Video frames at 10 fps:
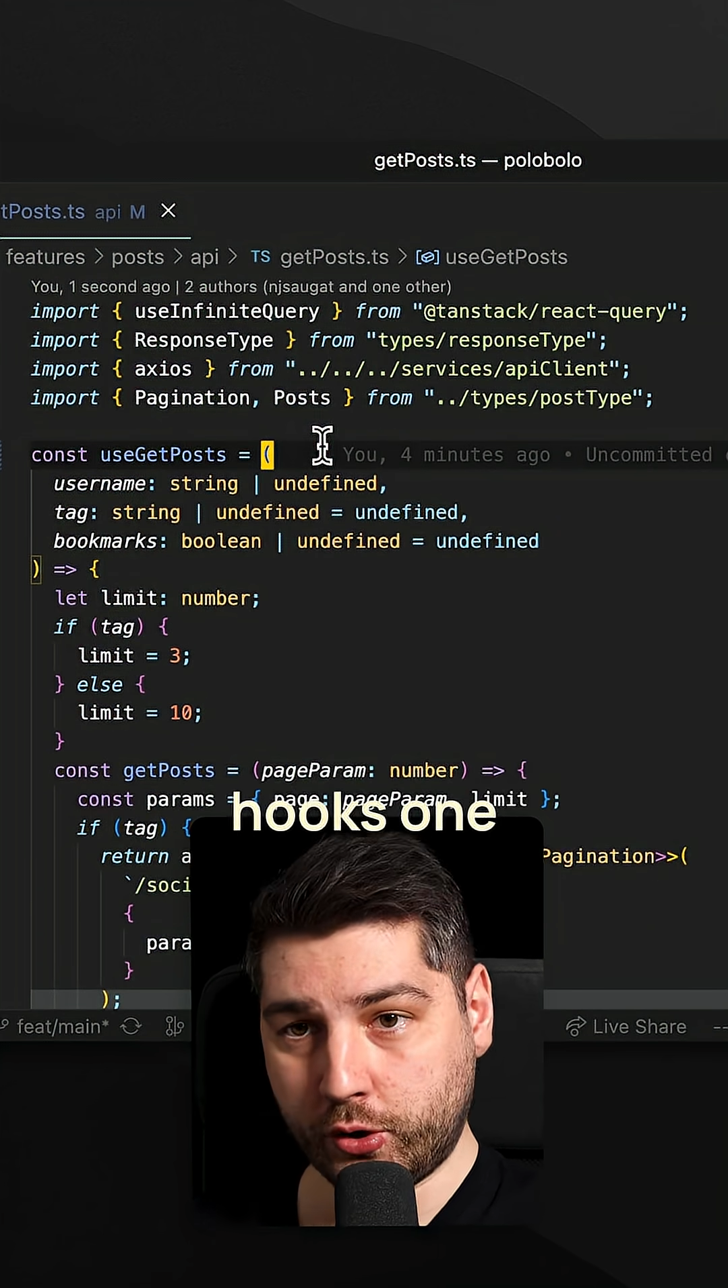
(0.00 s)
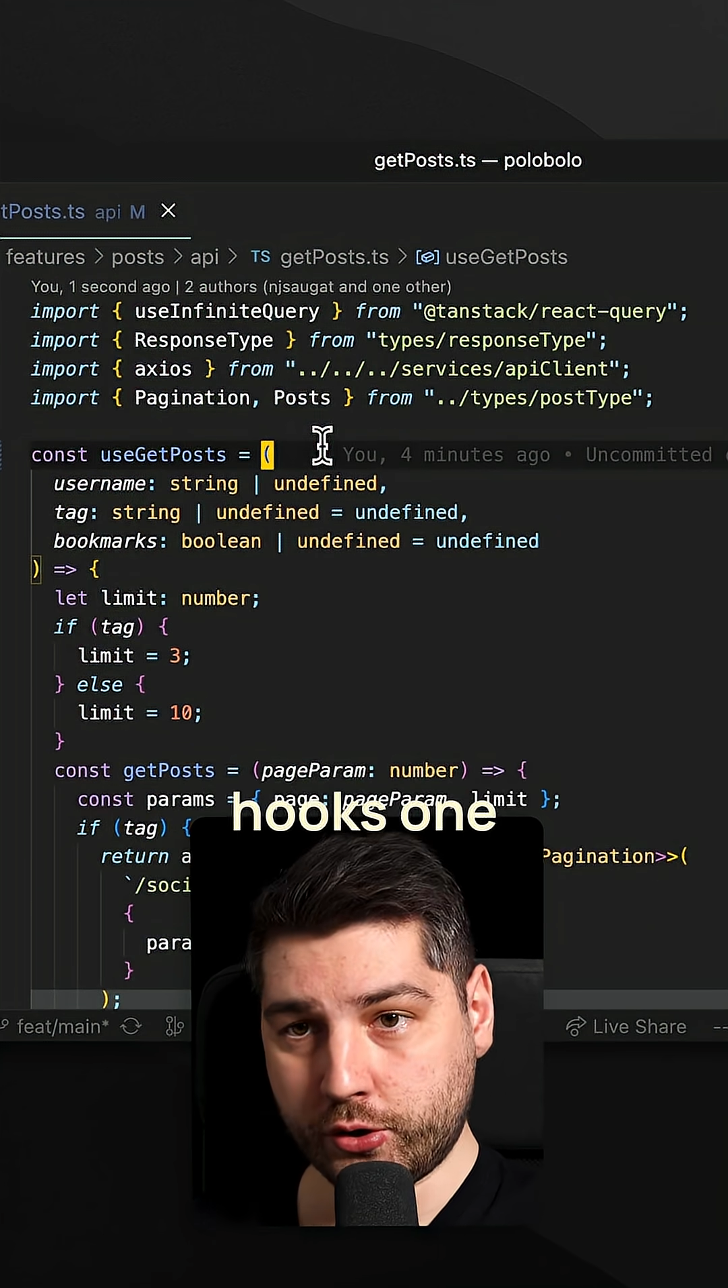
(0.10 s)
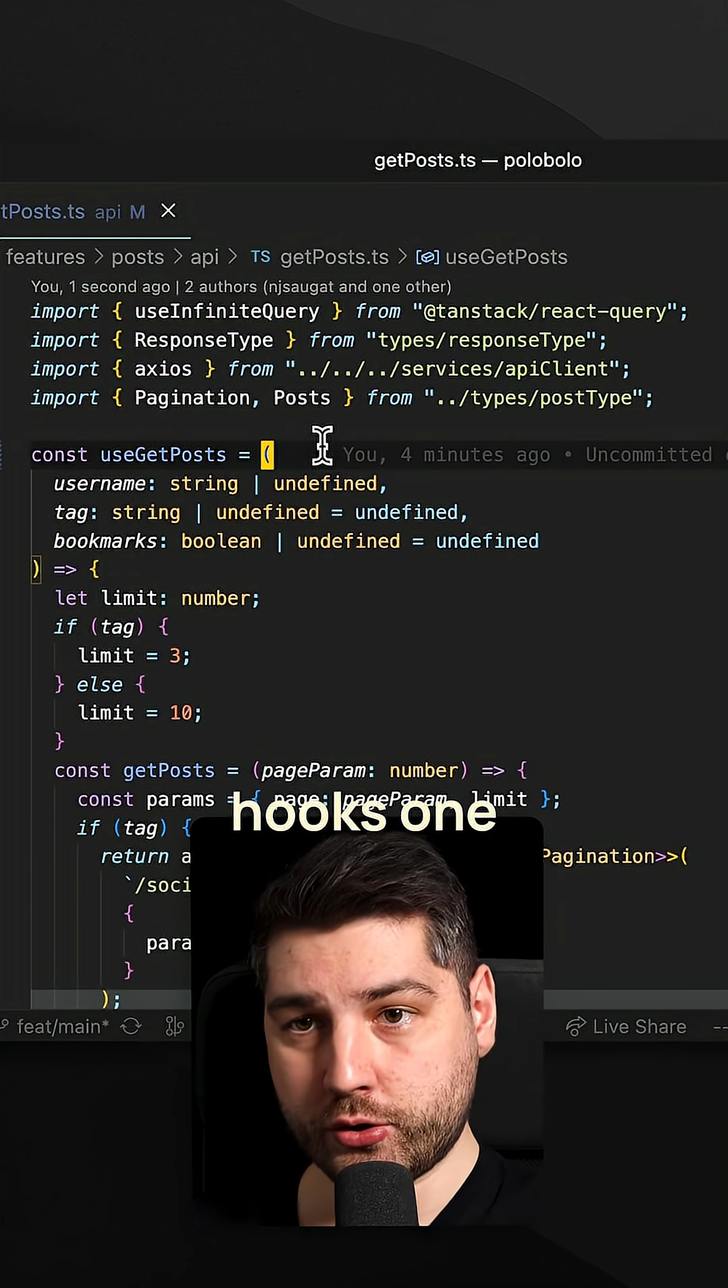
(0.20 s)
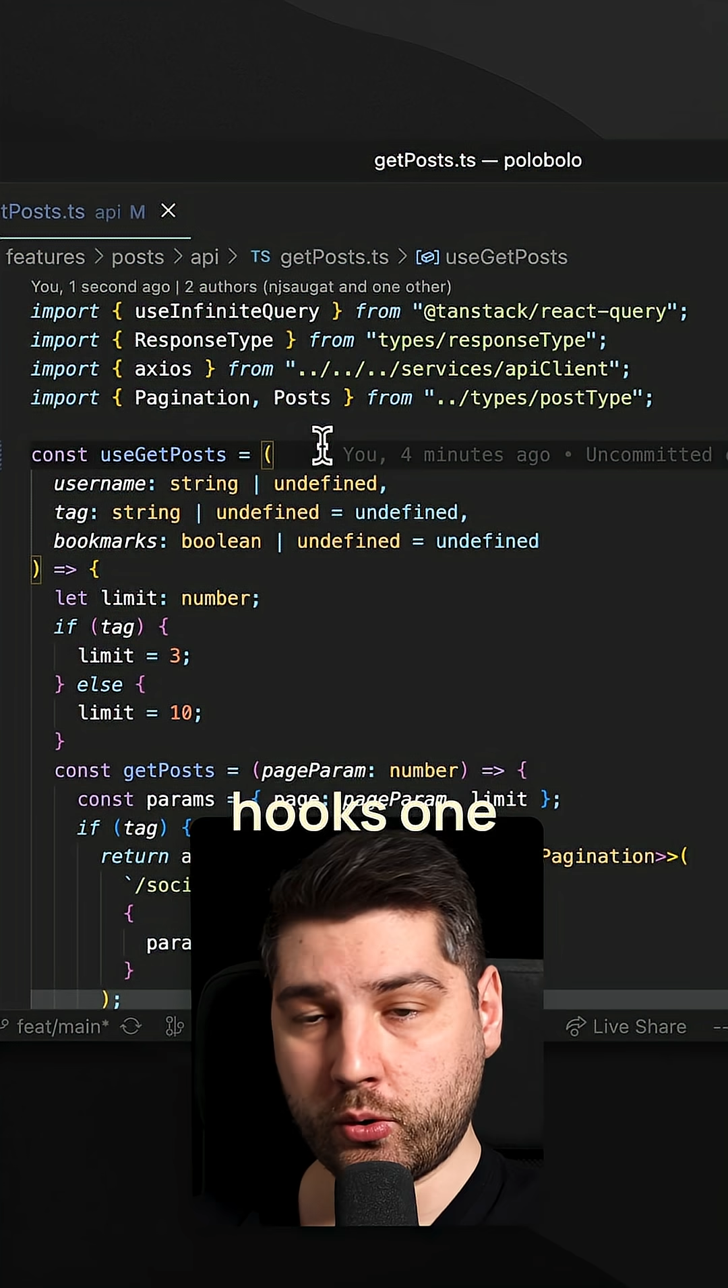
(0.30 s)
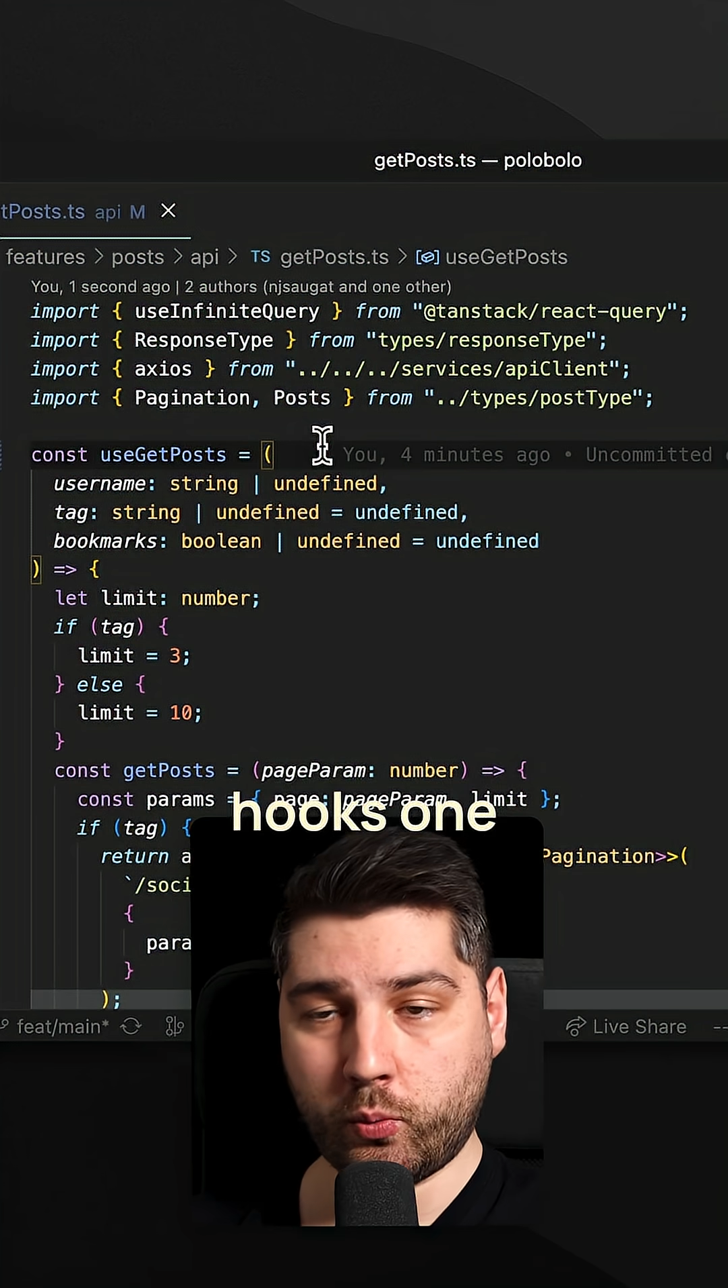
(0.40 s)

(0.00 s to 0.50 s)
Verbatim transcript: hooks,